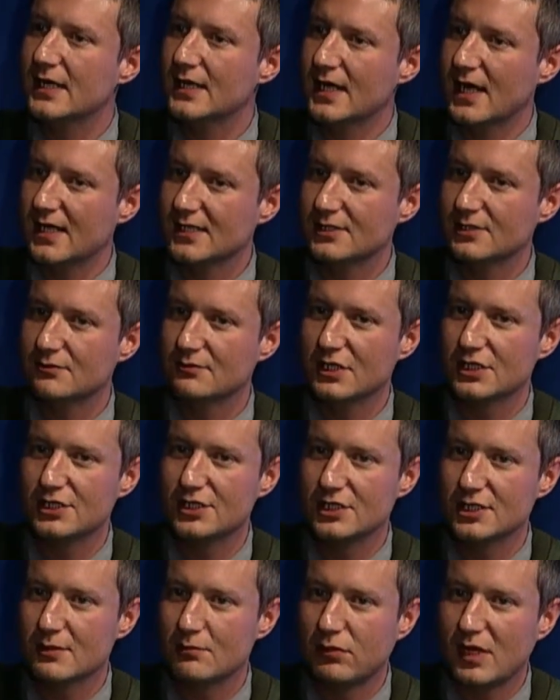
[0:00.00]
Not so much
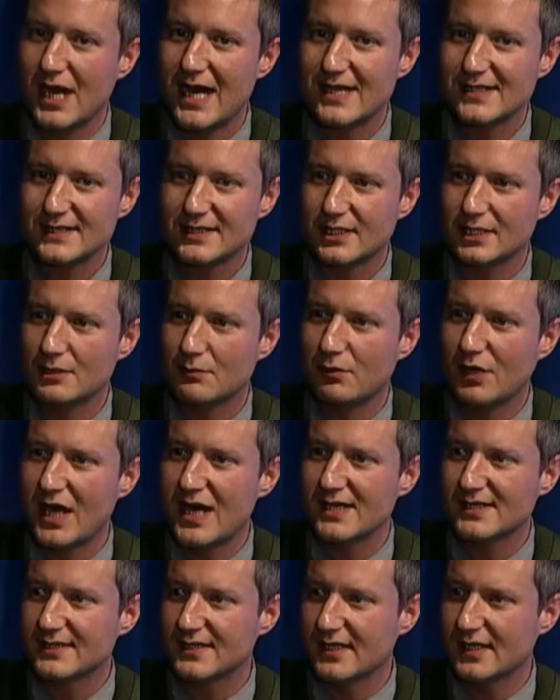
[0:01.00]
in Nebraska.
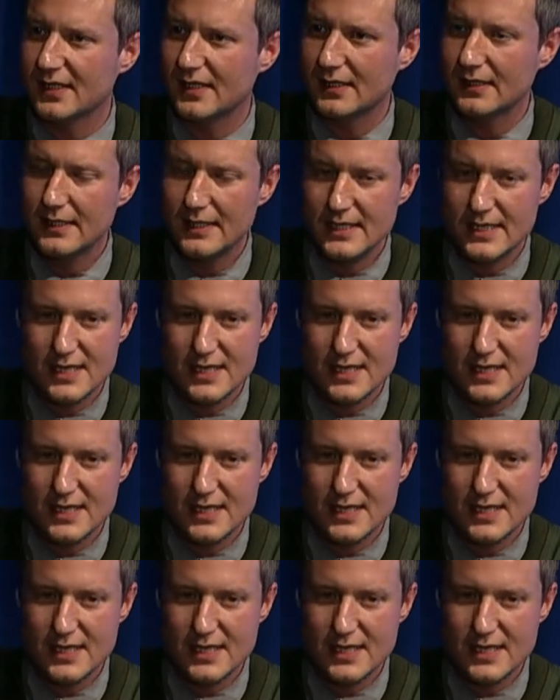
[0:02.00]
Nebraska,